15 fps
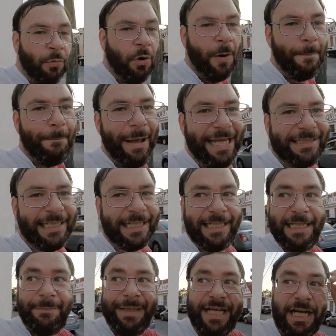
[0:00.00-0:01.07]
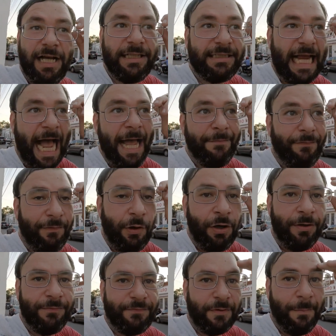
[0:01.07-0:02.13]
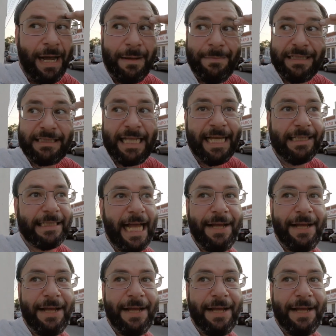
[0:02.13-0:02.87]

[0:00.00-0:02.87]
well, basically because I've learned from my mistakes.